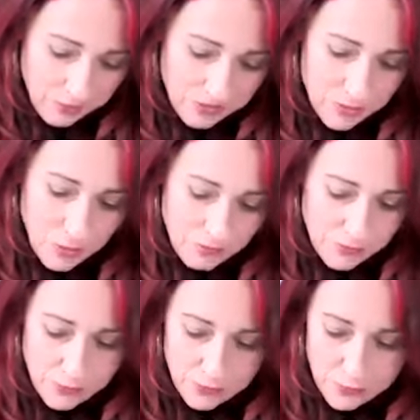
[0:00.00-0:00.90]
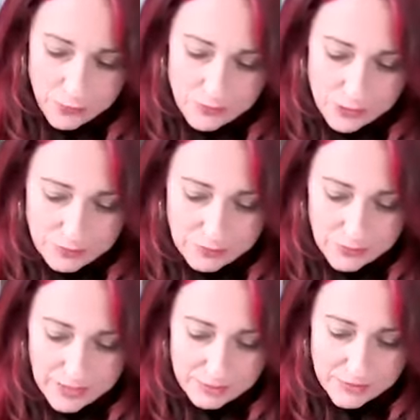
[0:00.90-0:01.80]
with the 144 and the twin
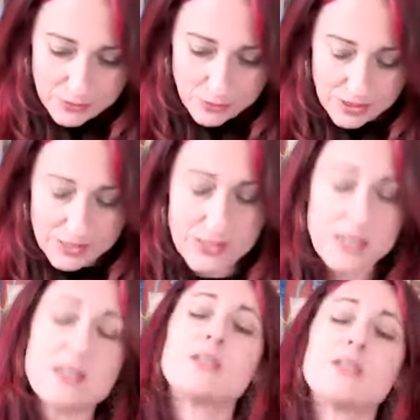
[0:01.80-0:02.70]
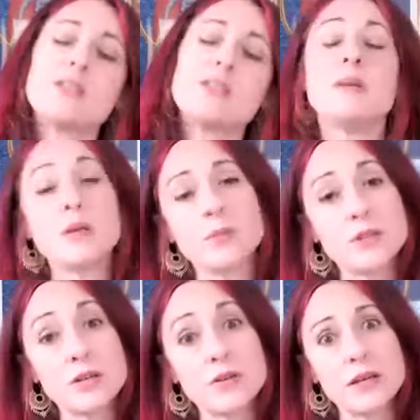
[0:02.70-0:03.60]
flames what i see so many people
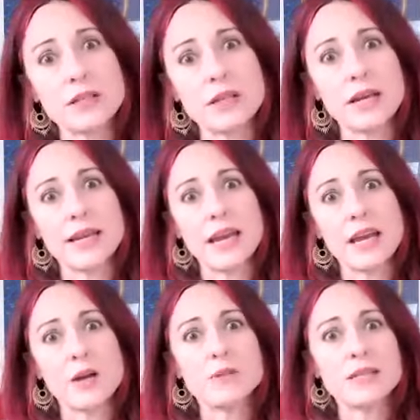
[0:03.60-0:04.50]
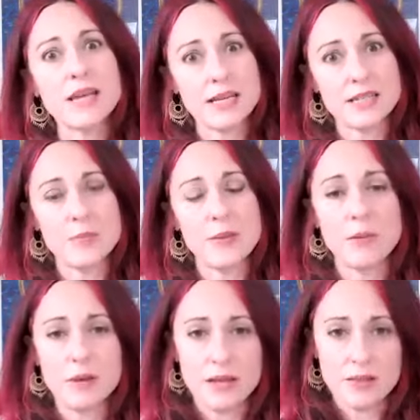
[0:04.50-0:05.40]
doing is like getting obsessed
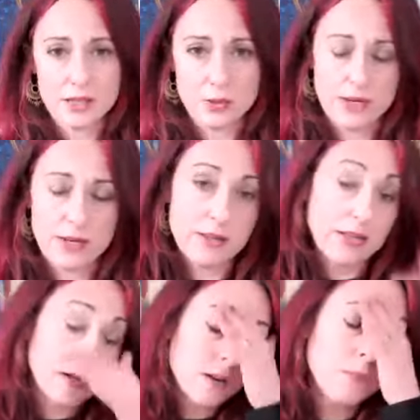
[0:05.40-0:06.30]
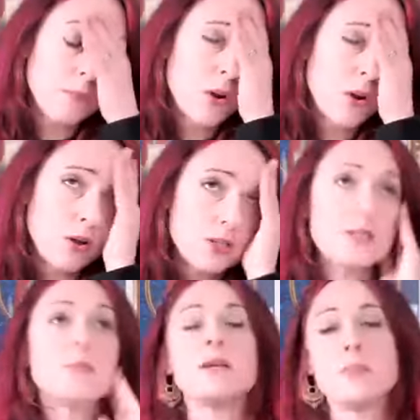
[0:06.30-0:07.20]
about meeting their twin that they can't
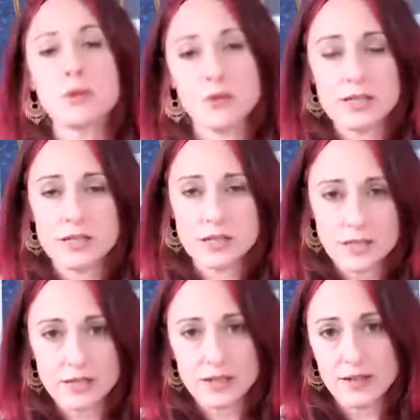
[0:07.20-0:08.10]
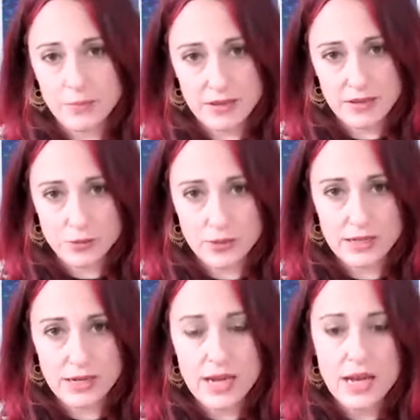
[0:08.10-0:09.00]
possibly progress until they meet their
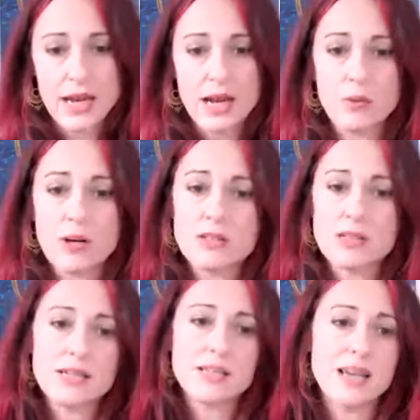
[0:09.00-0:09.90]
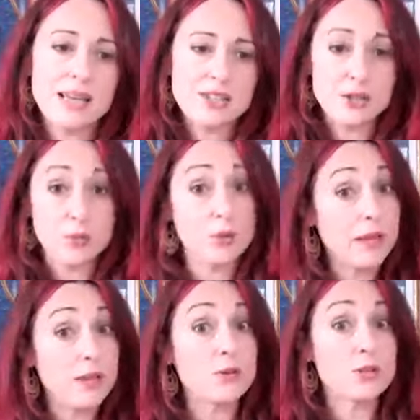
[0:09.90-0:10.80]
twin and what i'd say to that is you will
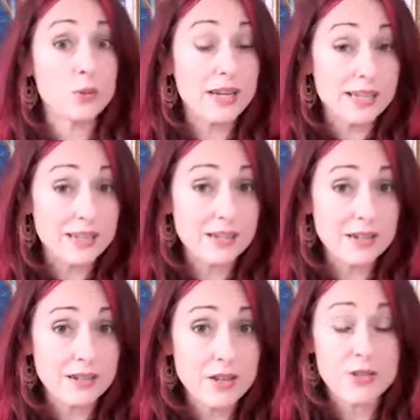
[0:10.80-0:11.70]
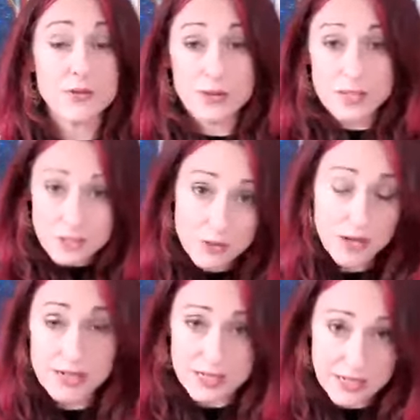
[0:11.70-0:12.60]
meet your twin through
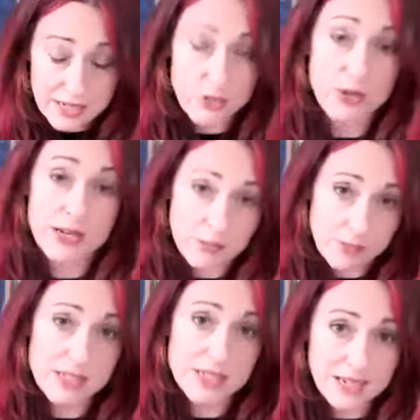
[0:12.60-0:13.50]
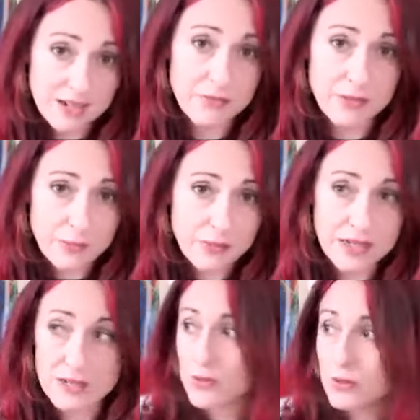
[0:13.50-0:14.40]
integrating your inner masculine and
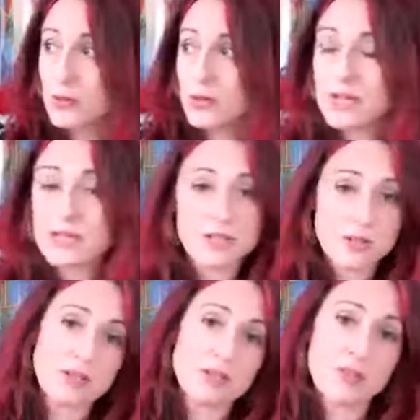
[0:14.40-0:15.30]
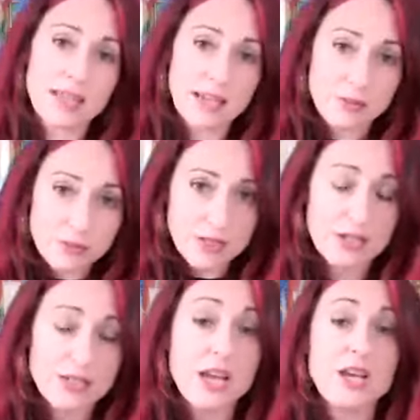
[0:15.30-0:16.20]
feminine if you're looking to do this on the
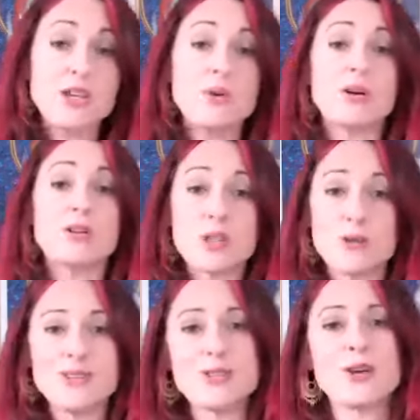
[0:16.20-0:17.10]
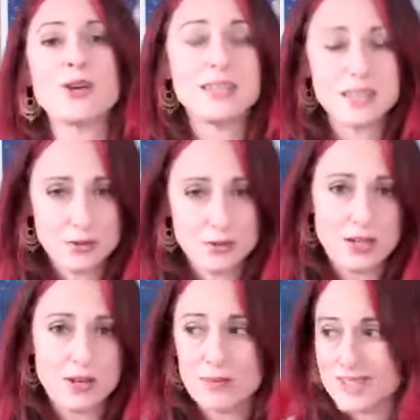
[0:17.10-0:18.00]
outside you are so distracting
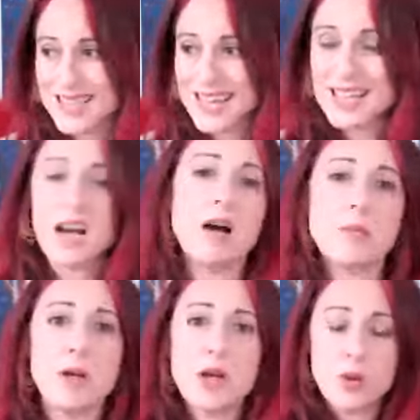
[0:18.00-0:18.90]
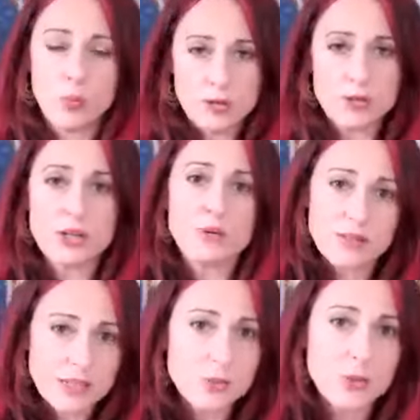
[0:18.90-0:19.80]
yourself because they come when you're
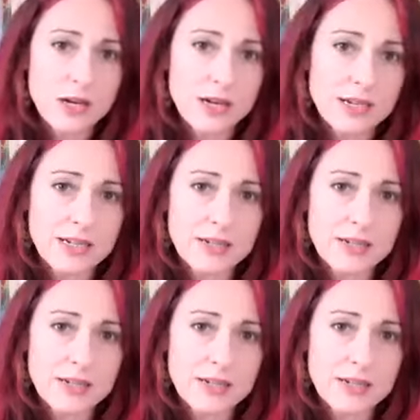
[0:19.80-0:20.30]
doing this work